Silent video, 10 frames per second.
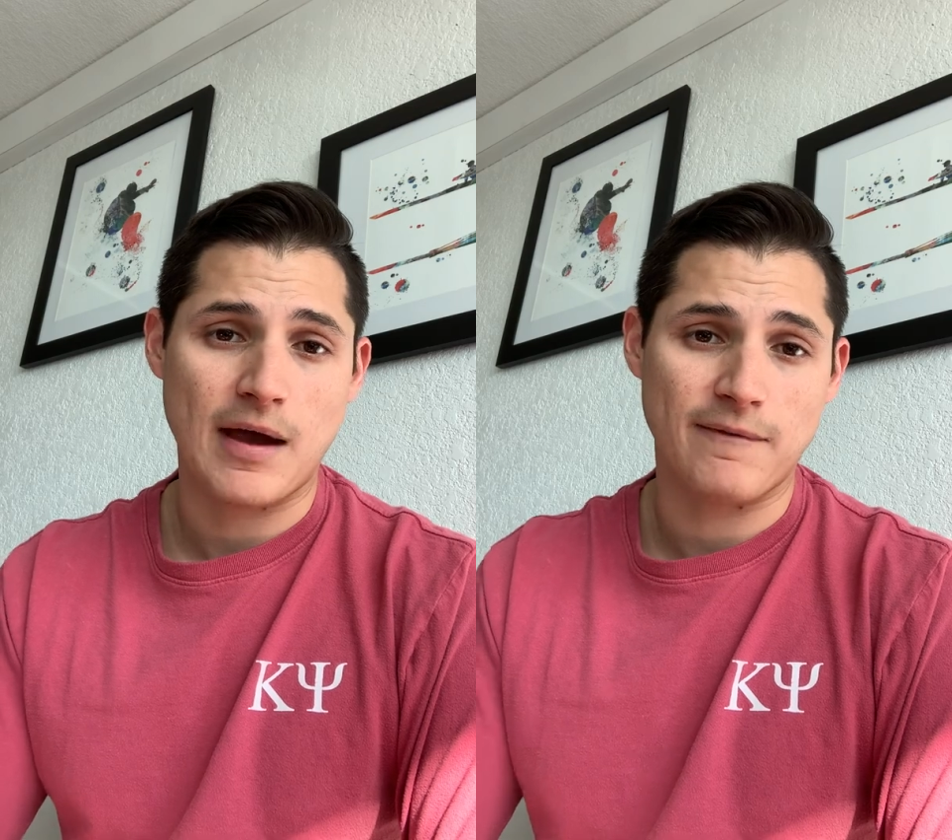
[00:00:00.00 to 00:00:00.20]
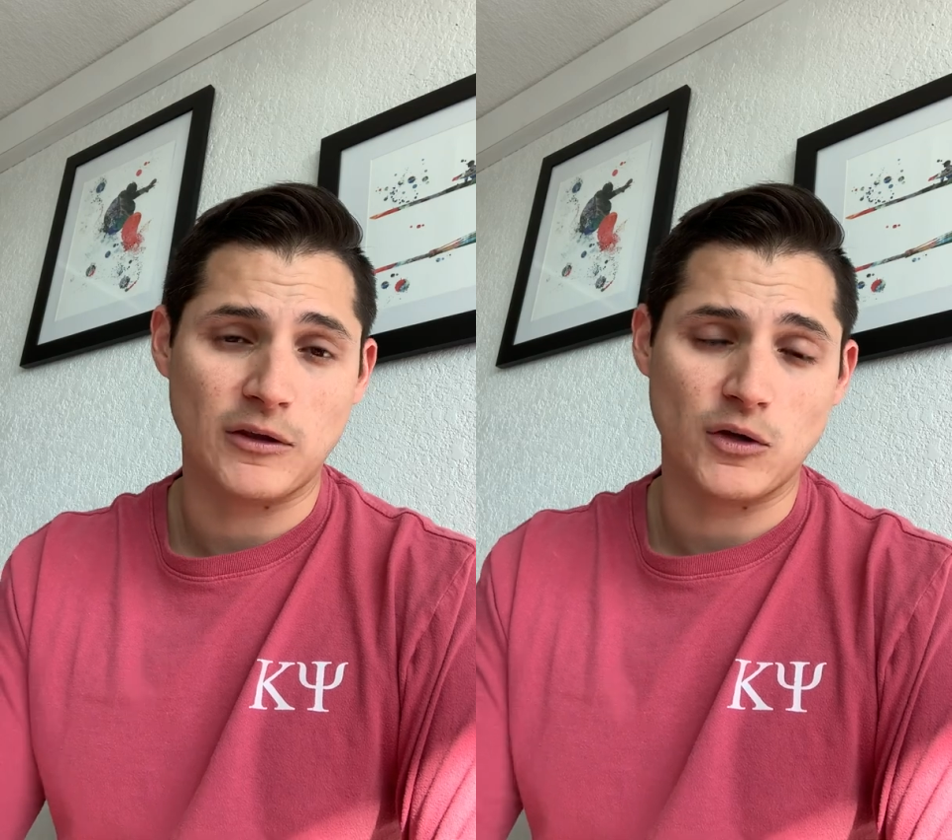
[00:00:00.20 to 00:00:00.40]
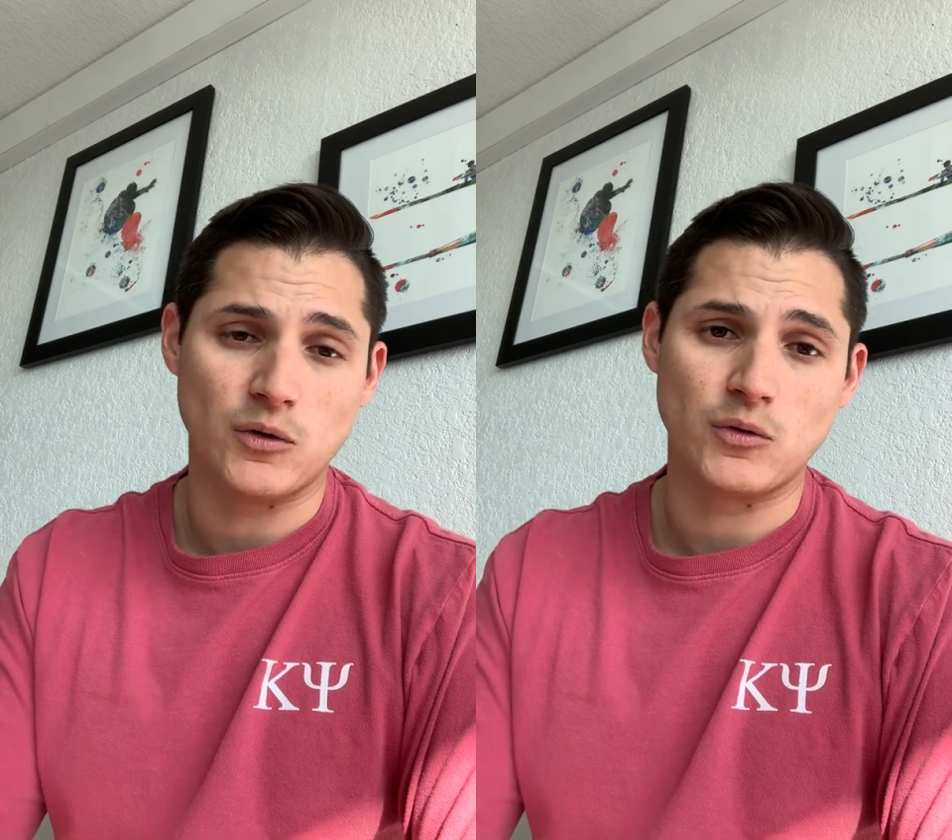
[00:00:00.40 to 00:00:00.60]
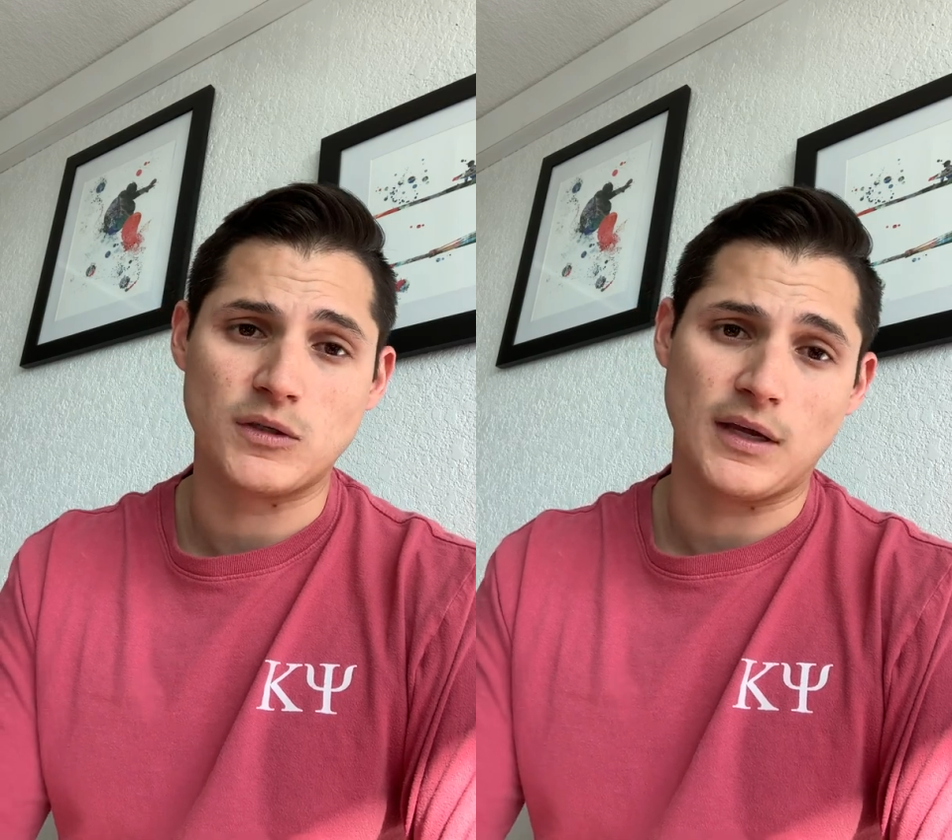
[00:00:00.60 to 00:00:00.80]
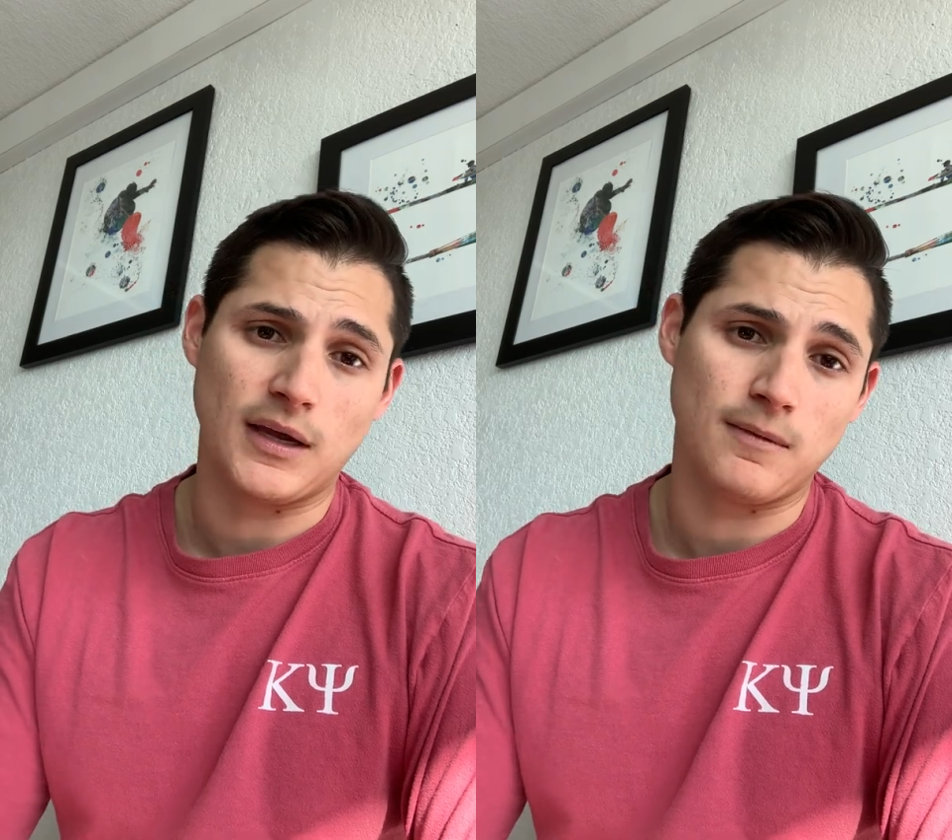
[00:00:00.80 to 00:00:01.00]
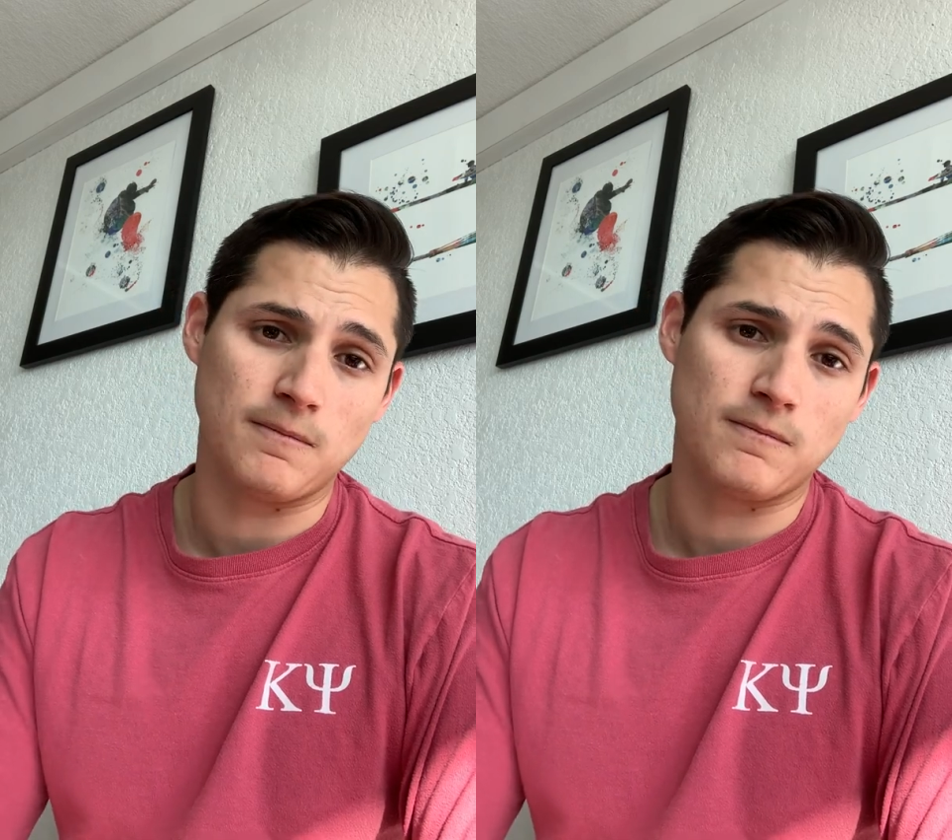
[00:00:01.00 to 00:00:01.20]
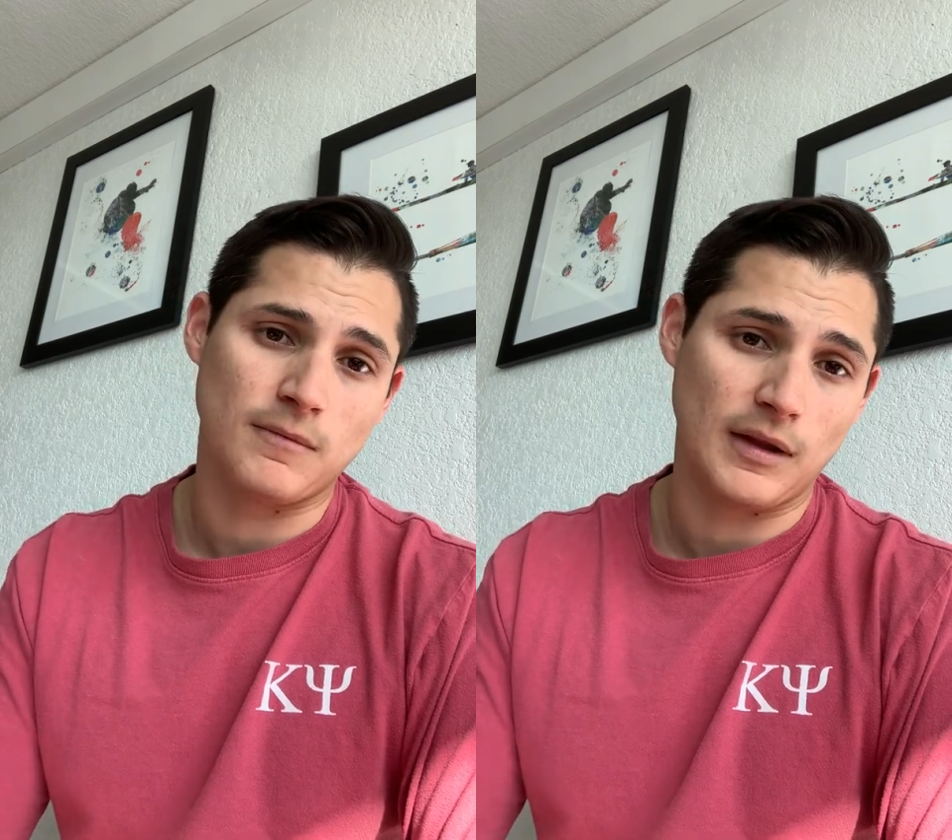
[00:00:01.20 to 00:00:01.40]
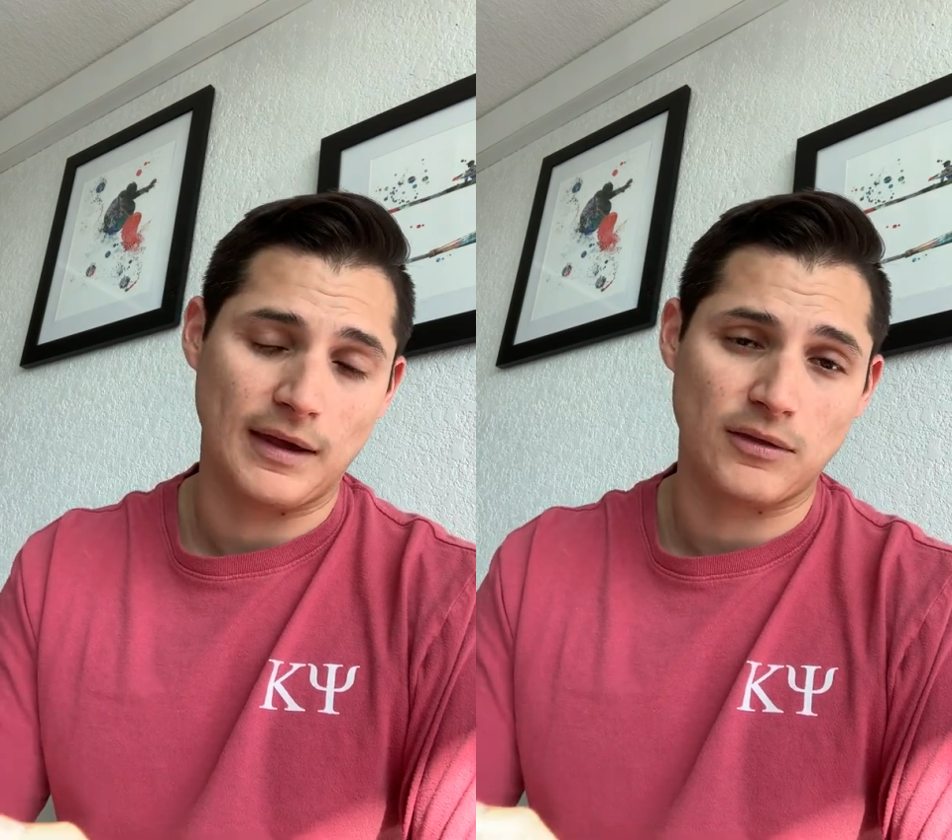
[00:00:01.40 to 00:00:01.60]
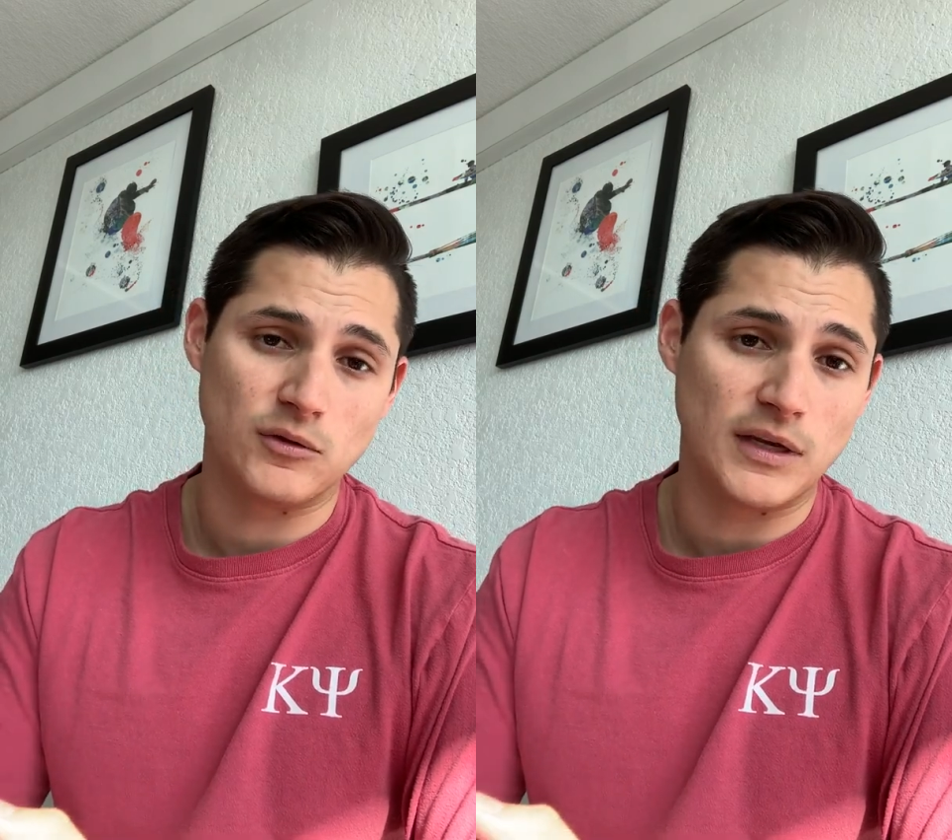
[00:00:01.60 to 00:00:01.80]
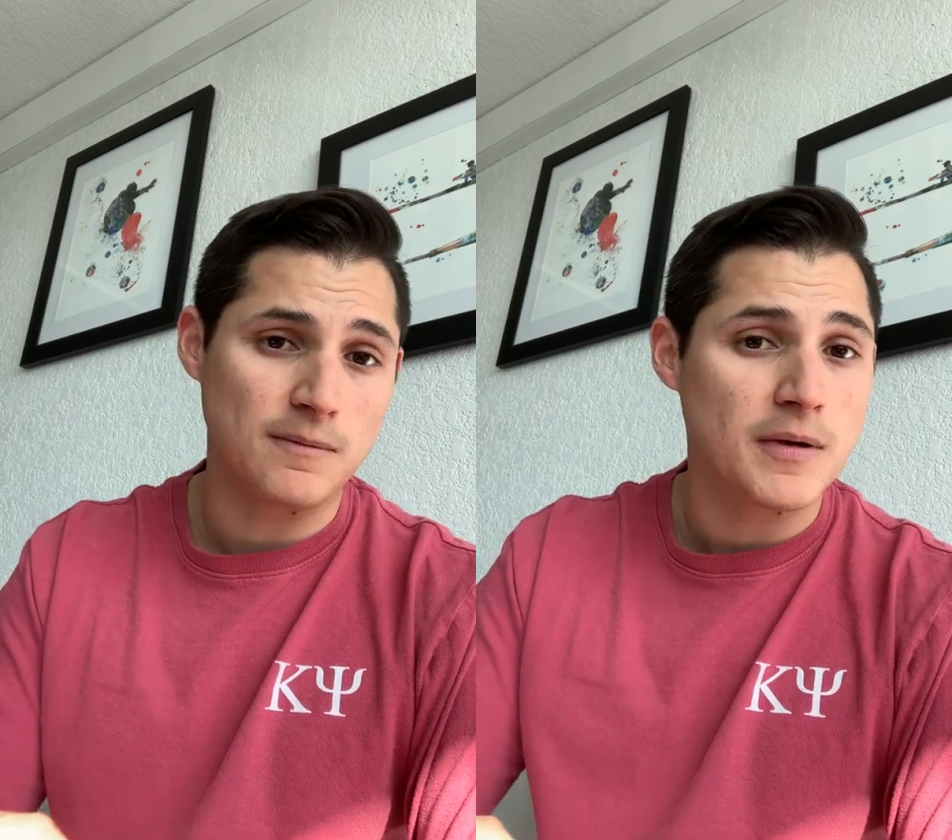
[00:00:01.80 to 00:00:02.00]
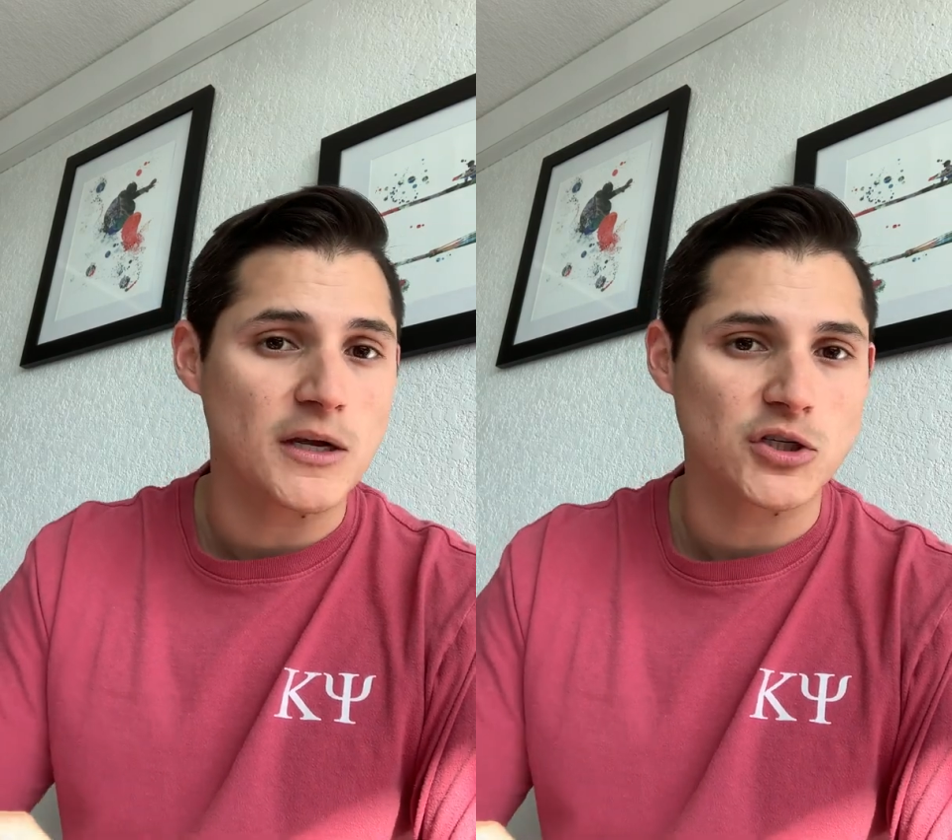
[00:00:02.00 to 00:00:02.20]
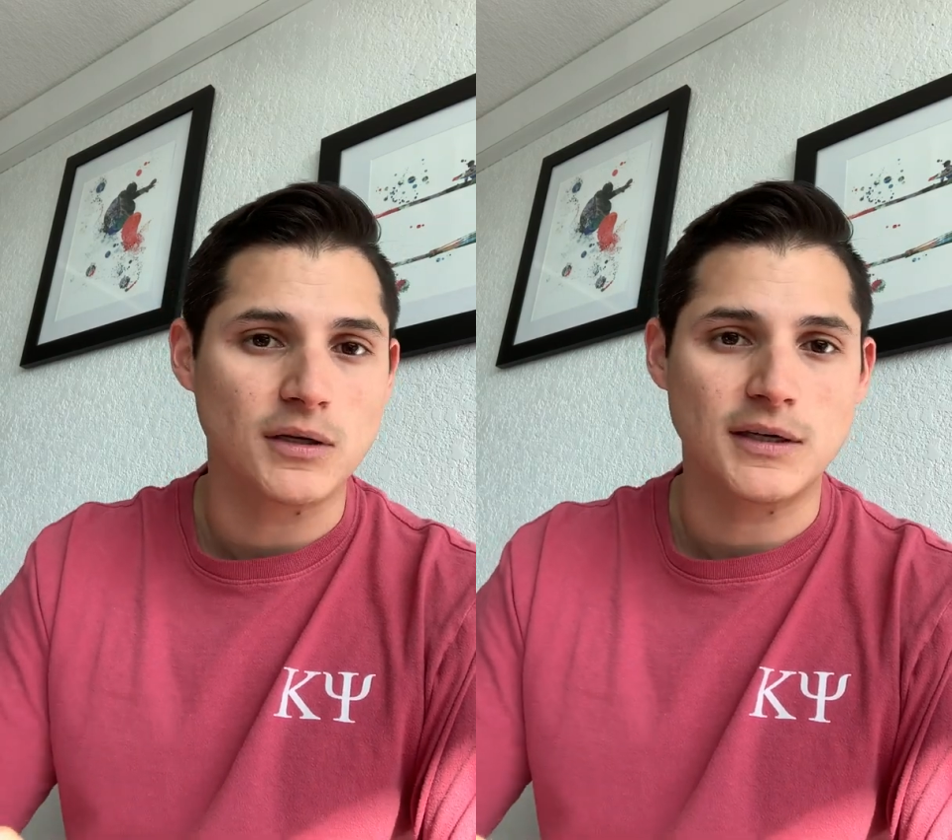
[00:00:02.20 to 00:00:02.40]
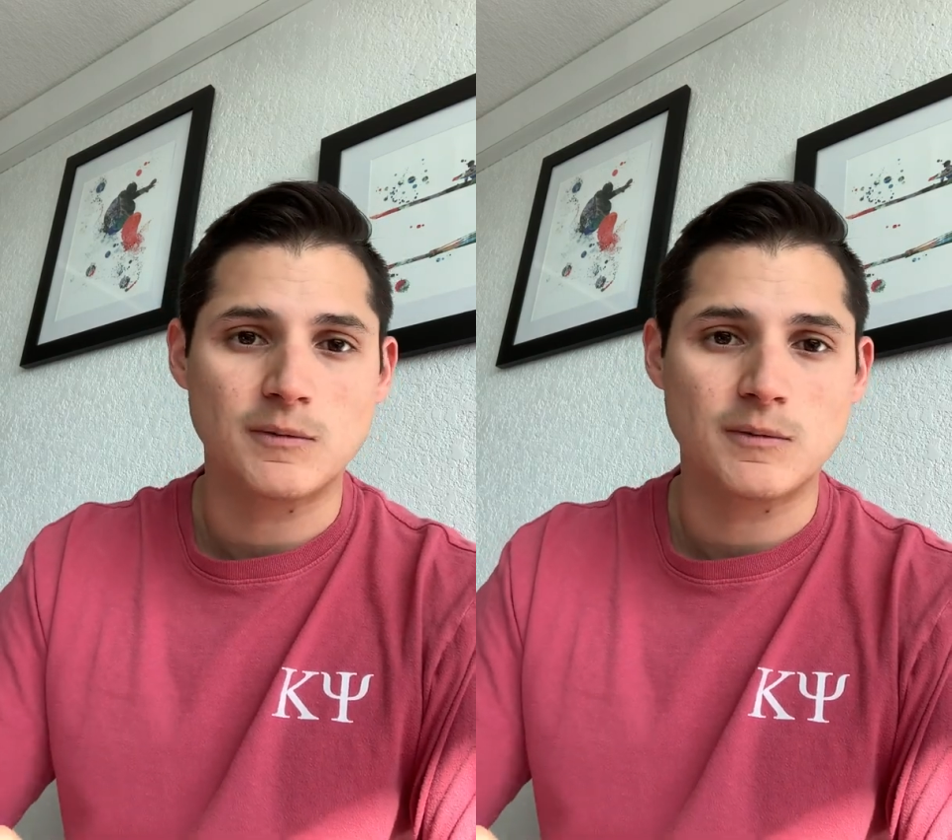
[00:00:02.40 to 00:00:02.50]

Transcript: having those inpatient